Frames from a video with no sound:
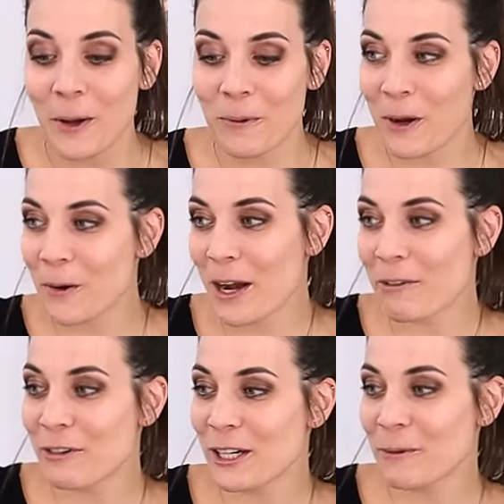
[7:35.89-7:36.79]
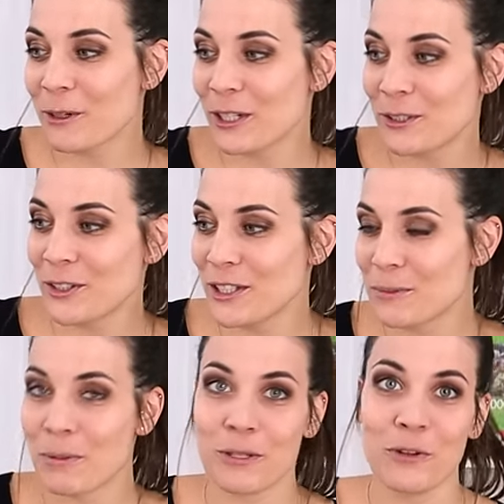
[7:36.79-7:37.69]
well, I really want to do this
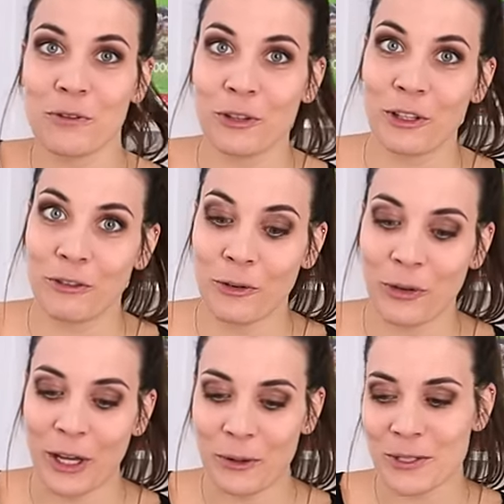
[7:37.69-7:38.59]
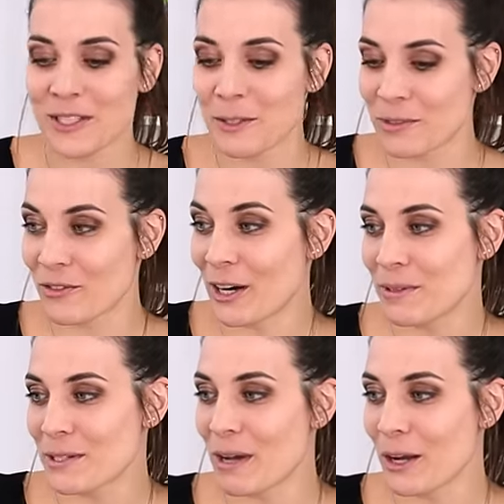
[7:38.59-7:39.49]
puzzle for the 4,000
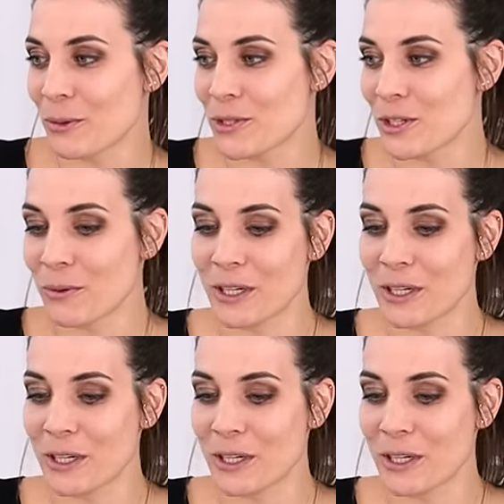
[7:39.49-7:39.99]
subscribers milestone,